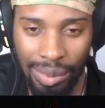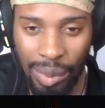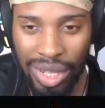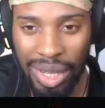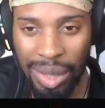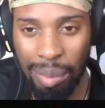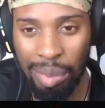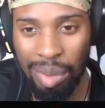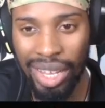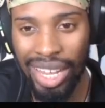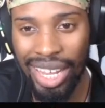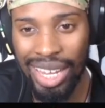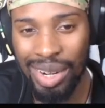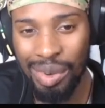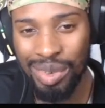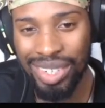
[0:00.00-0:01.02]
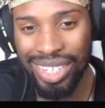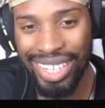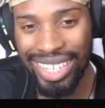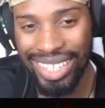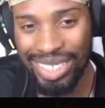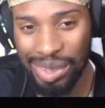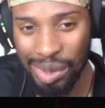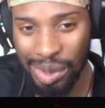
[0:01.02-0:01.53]
When the piano
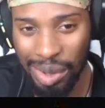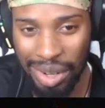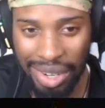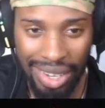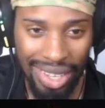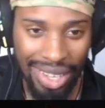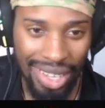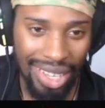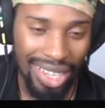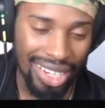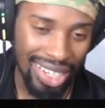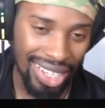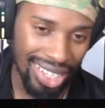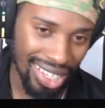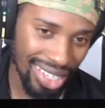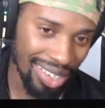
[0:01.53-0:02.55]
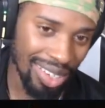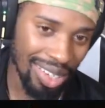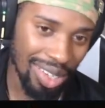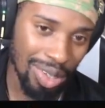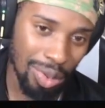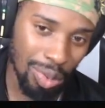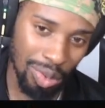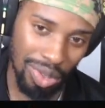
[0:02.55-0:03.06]
teacher,
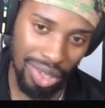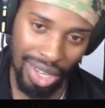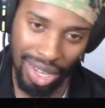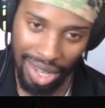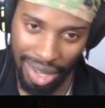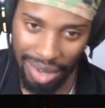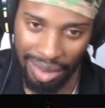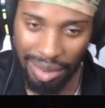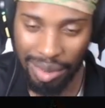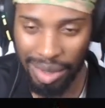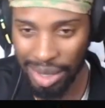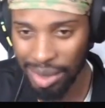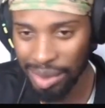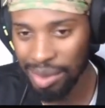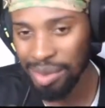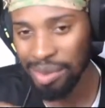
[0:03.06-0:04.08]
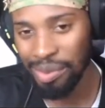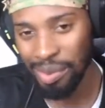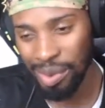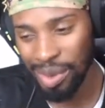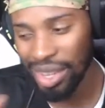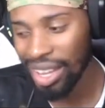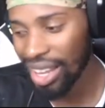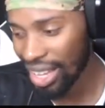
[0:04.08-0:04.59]
you, yeah,
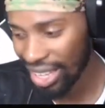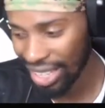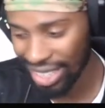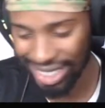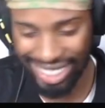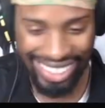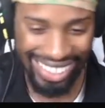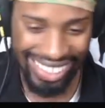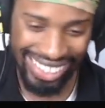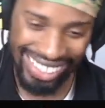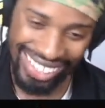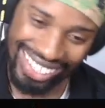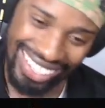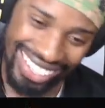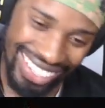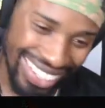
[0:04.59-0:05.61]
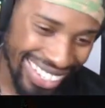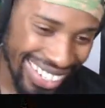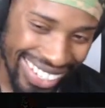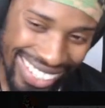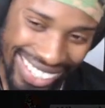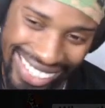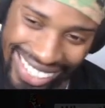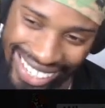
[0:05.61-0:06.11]
yeah.
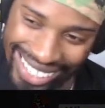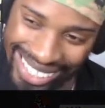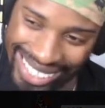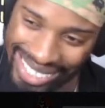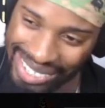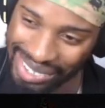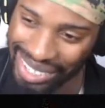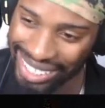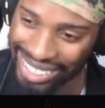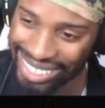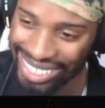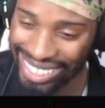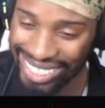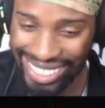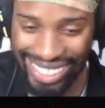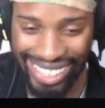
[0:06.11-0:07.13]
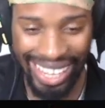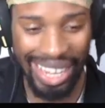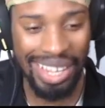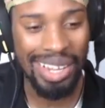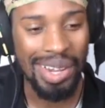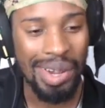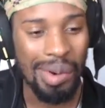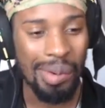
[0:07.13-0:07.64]
That's crazy.
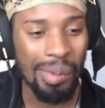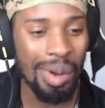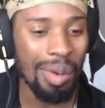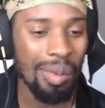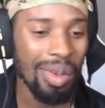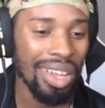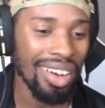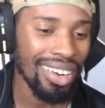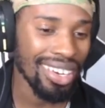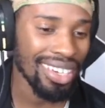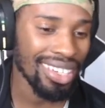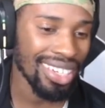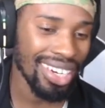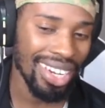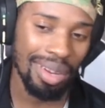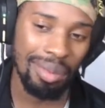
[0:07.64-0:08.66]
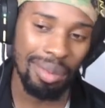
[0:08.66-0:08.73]
Like, what are we on today,